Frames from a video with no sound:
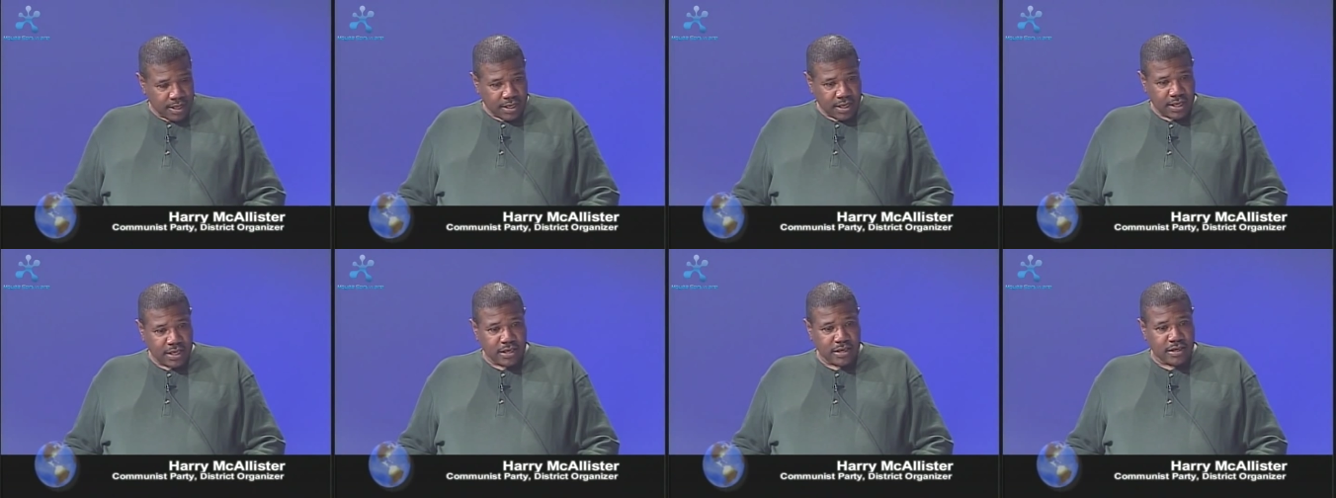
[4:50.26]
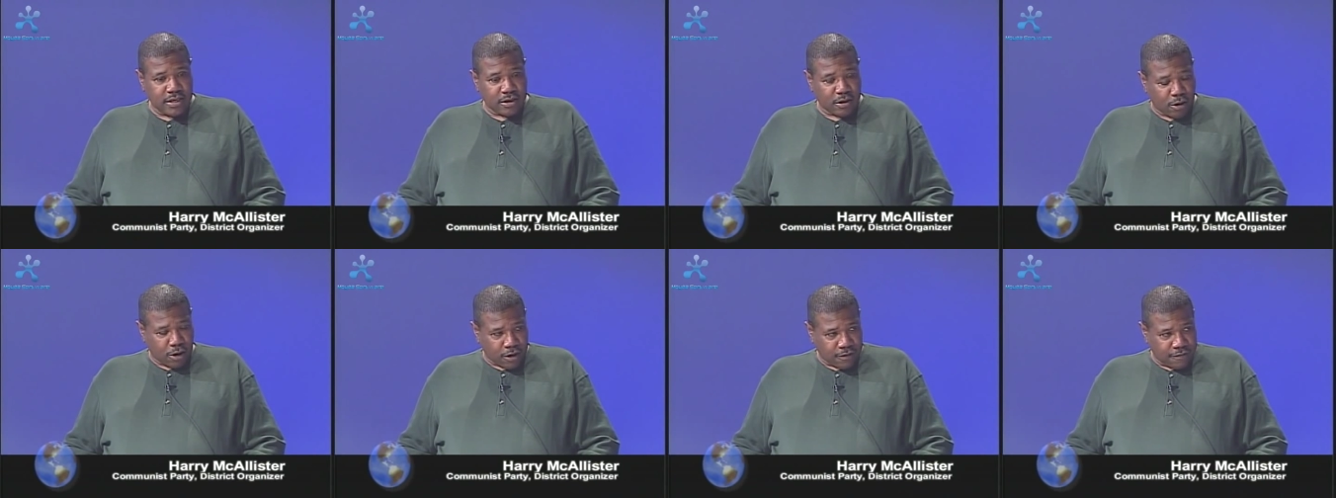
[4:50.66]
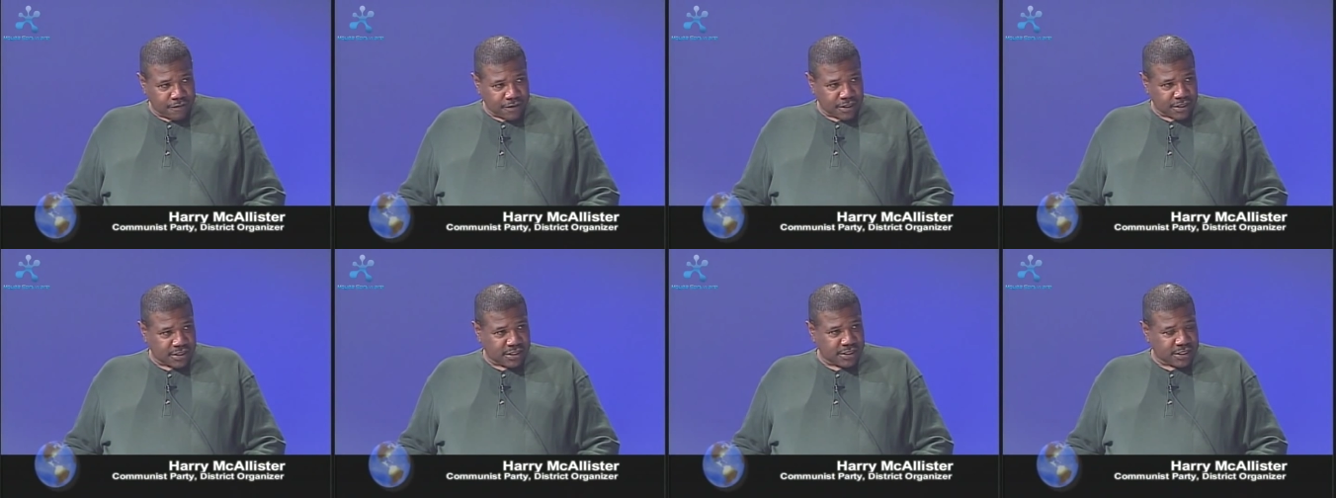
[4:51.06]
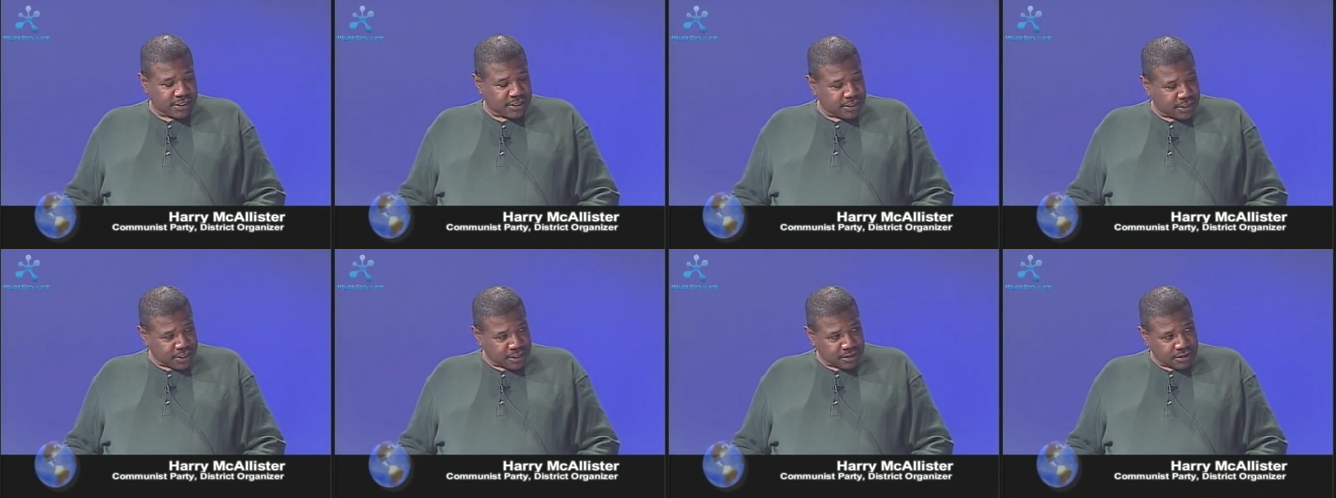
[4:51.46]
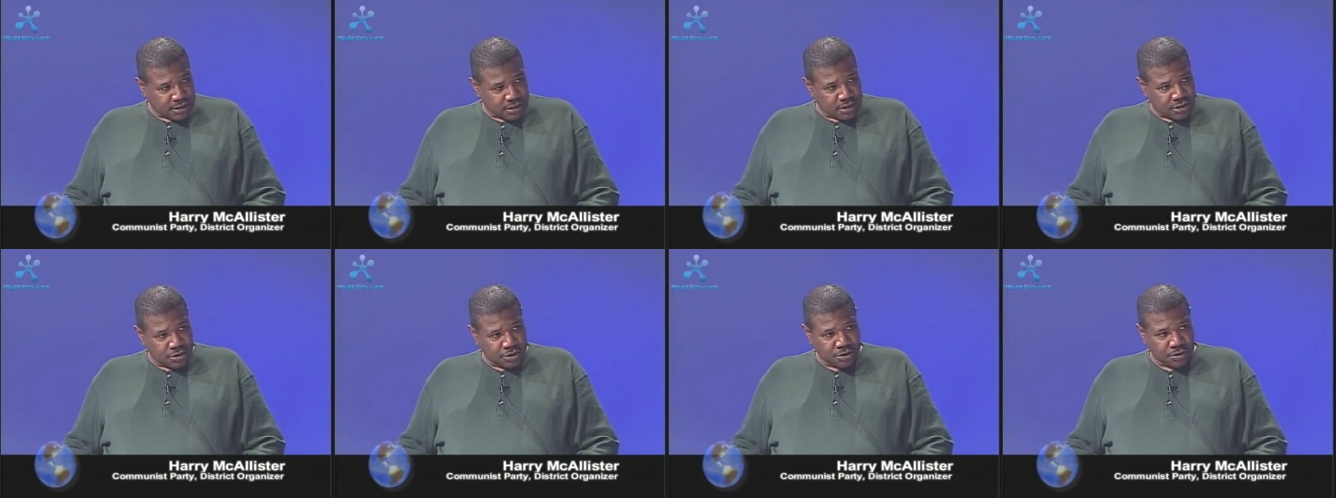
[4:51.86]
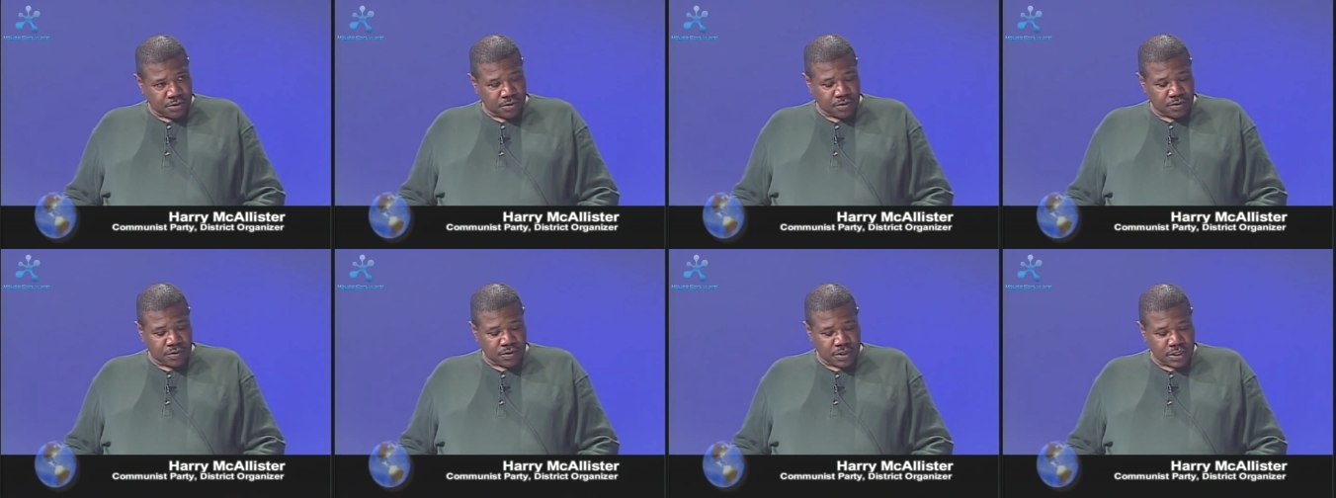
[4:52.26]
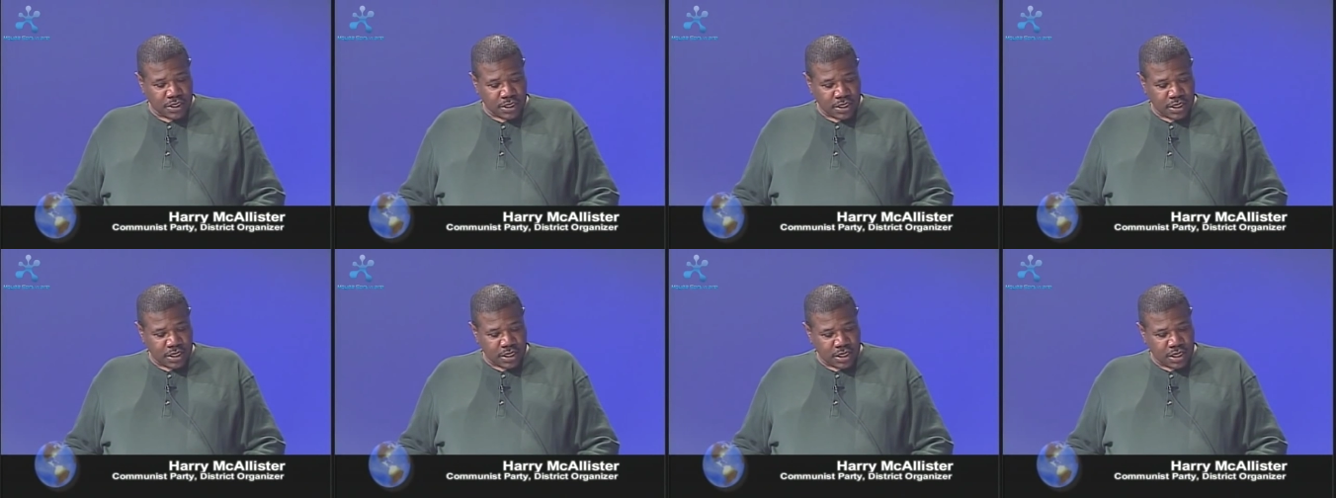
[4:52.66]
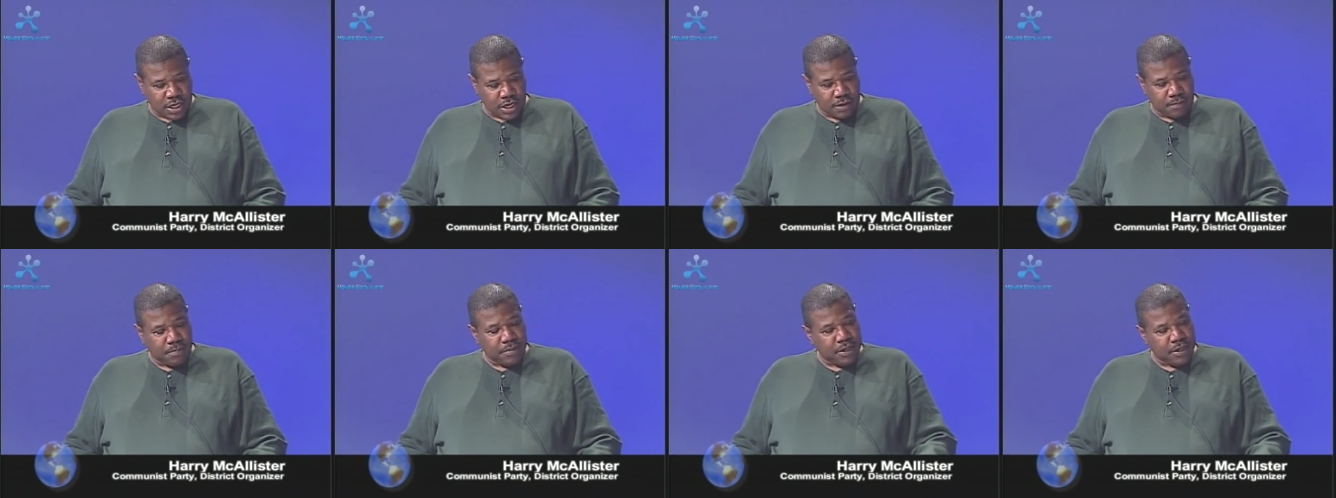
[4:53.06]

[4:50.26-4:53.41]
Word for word: he offered assistance to the uh,